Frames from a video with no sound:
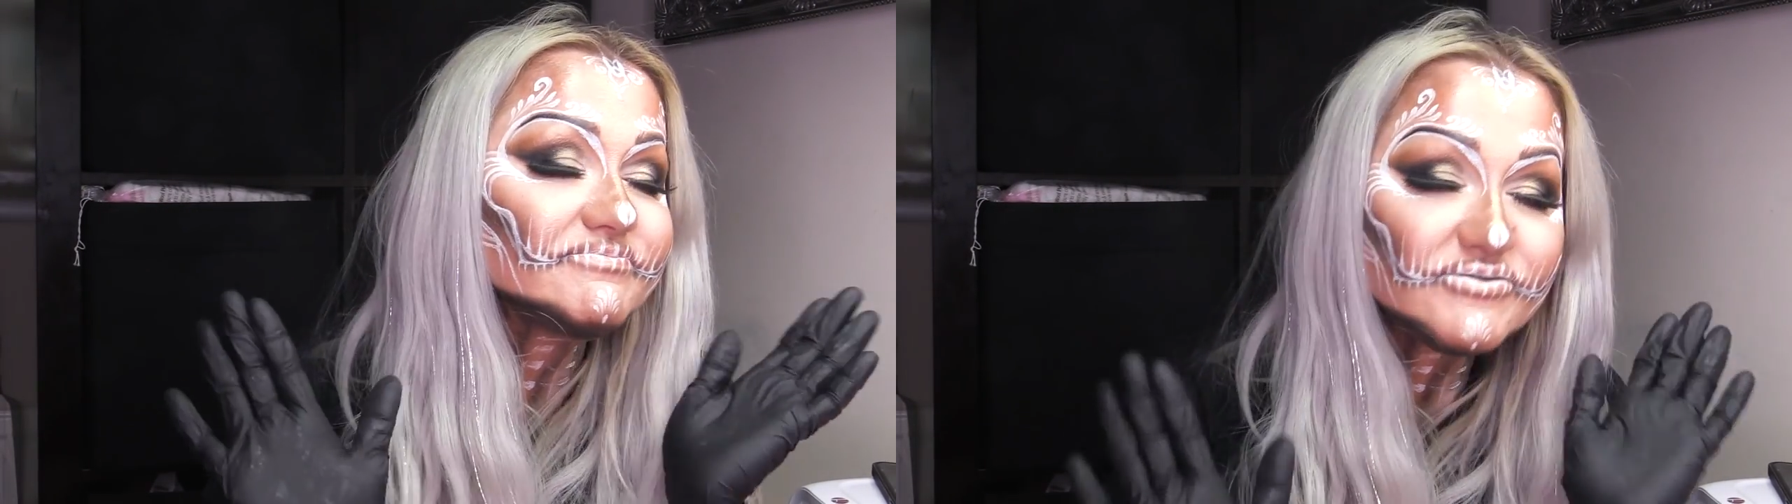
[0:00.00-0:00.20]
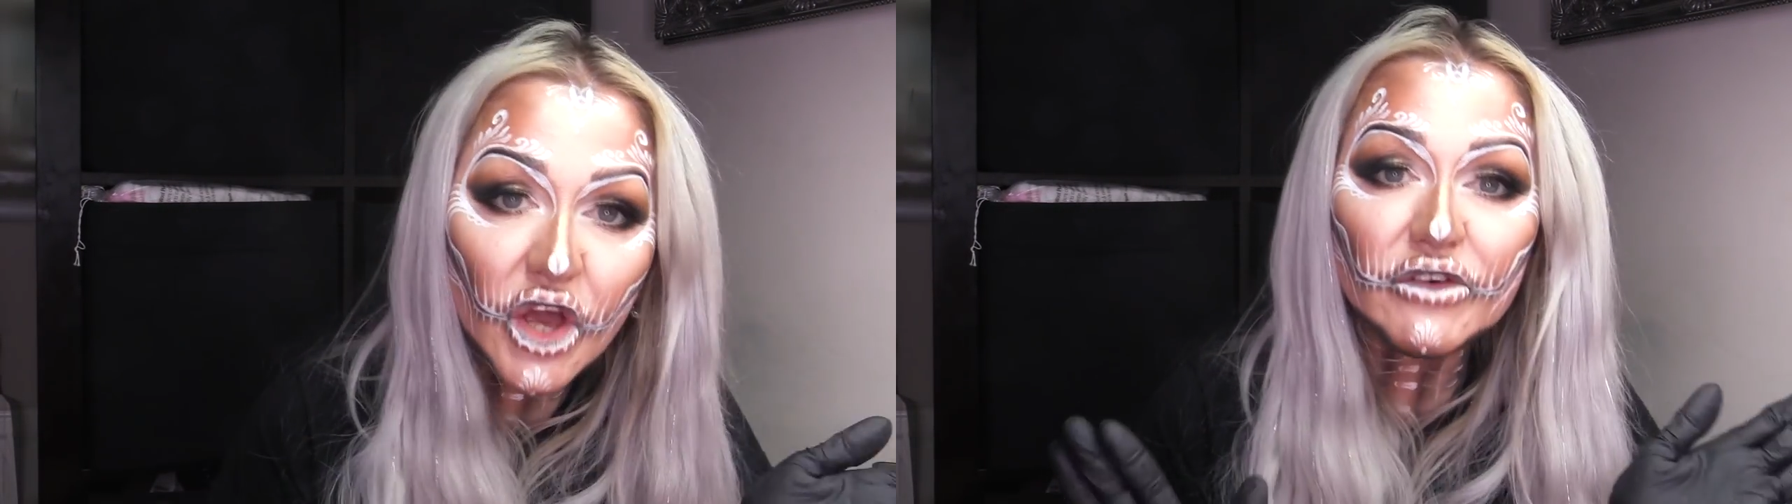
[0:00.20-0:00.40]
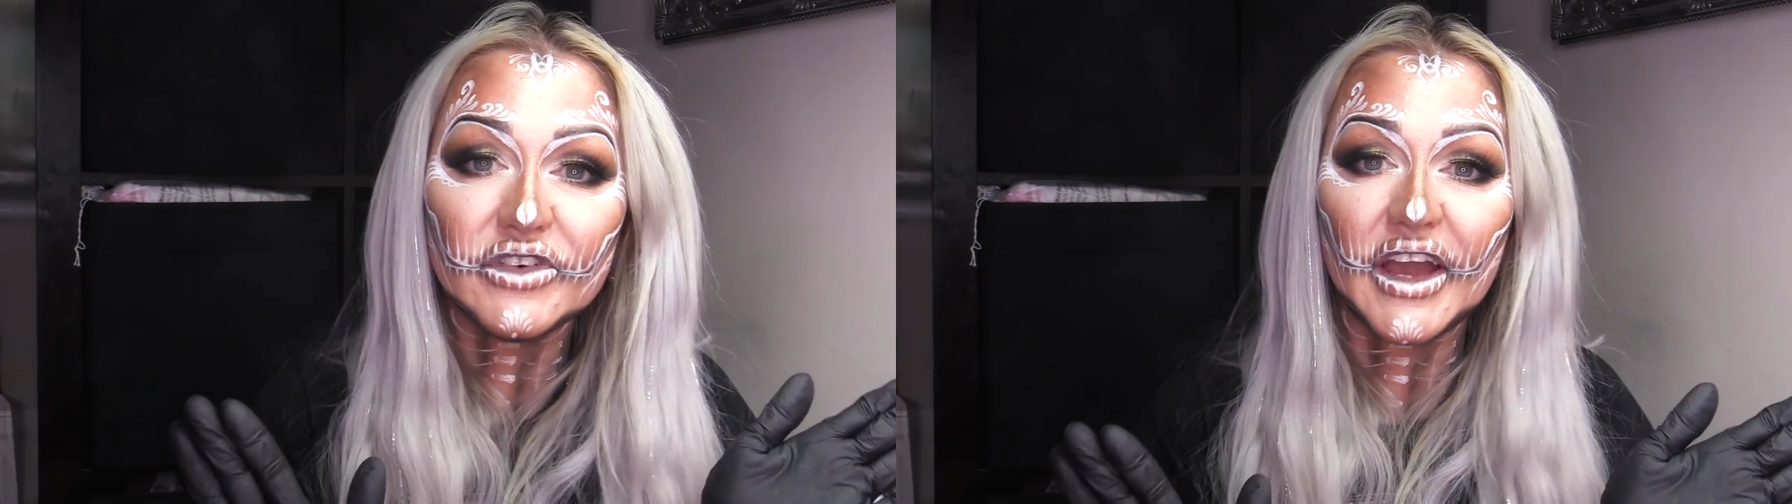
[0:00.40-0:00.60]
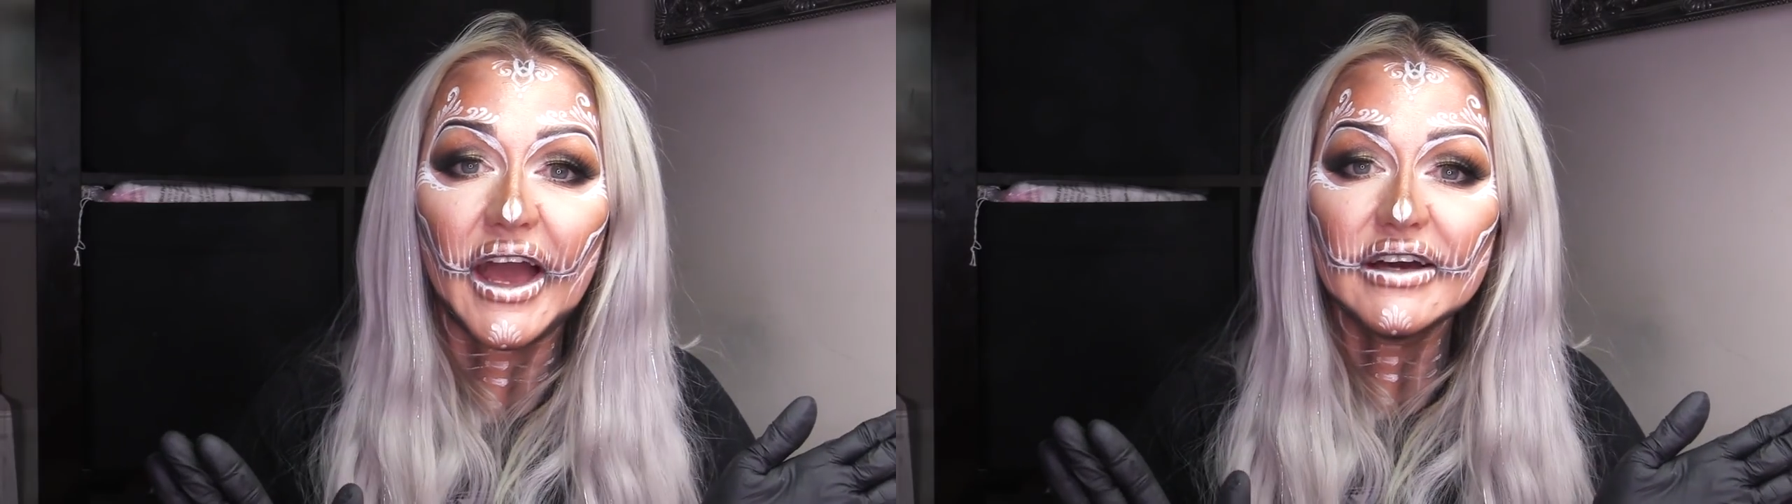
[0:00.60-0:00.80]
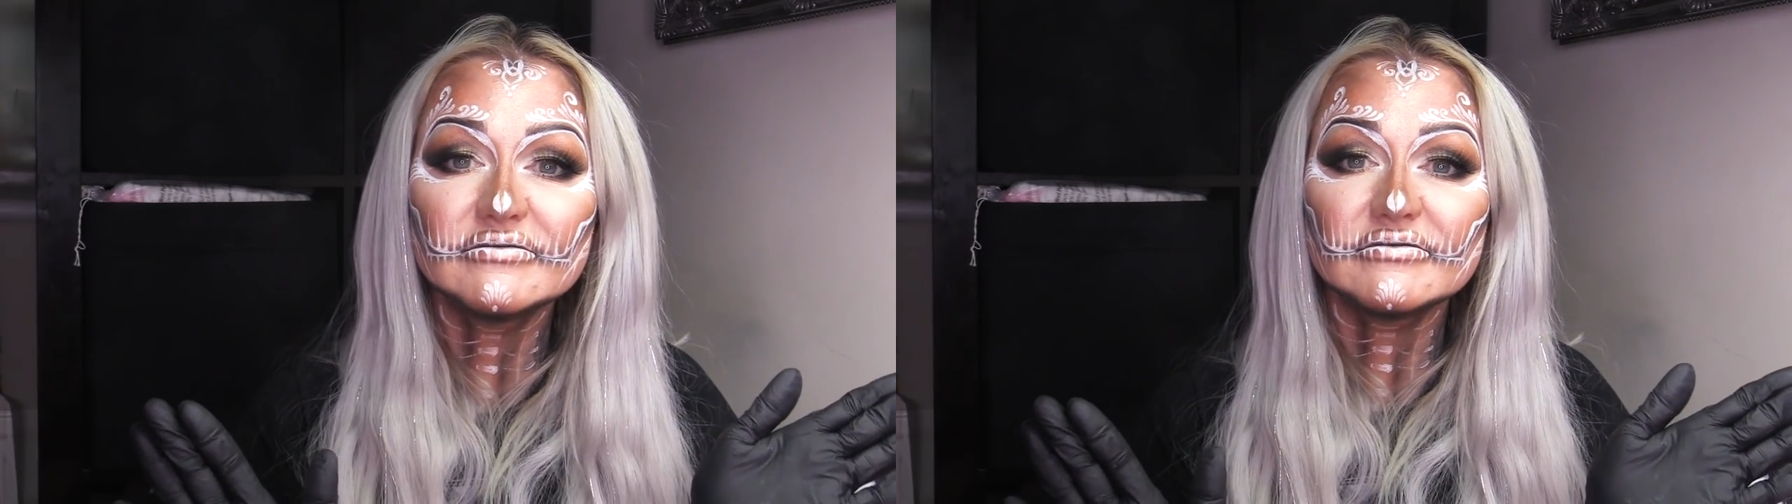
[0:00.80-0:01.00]
don't
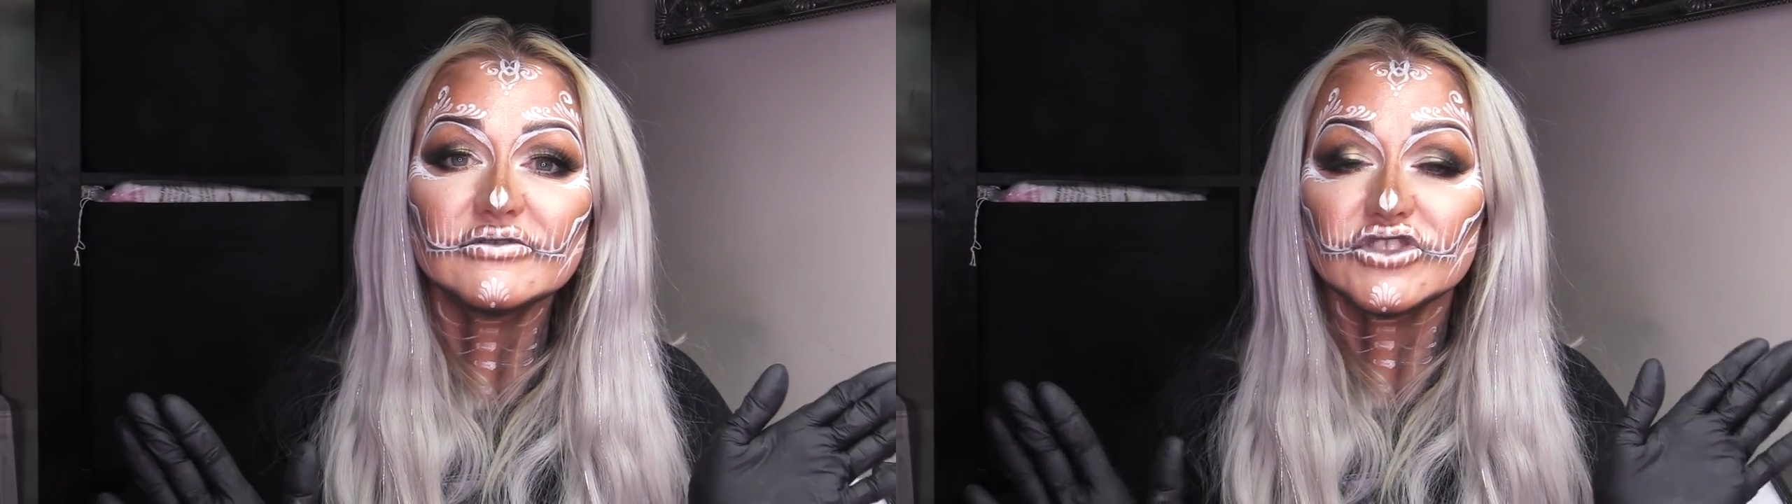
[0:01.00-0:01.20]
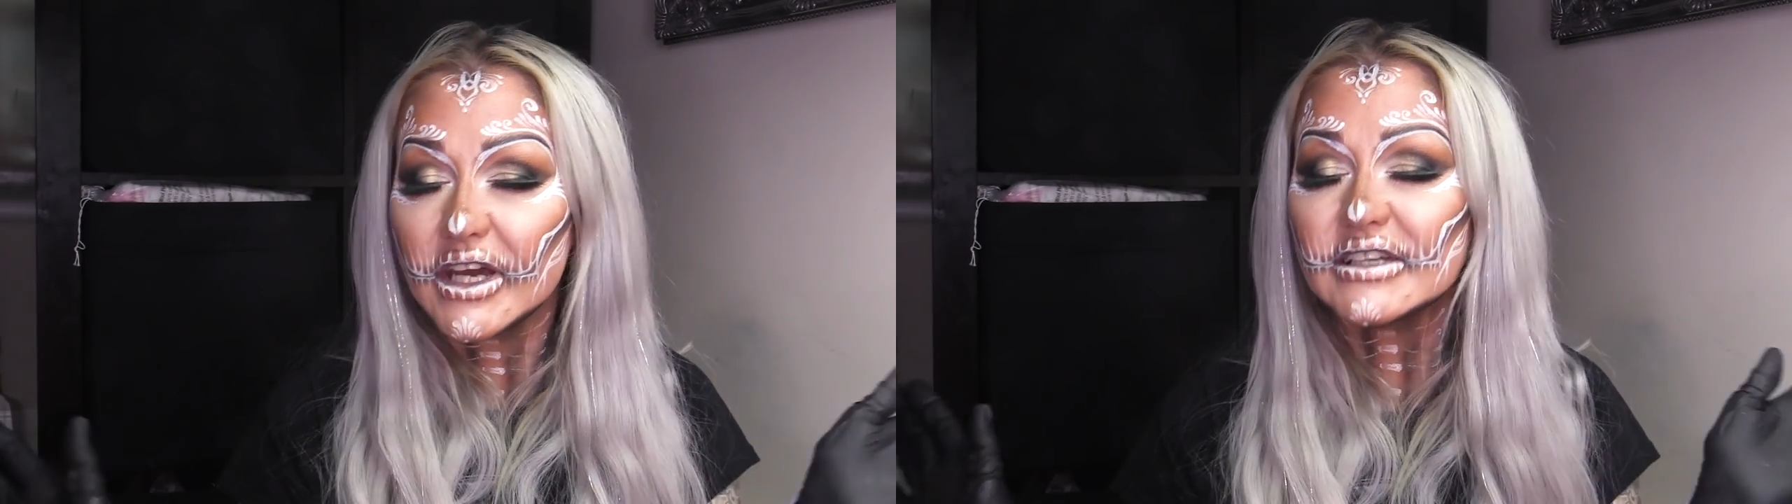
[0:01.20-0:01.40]
forget, check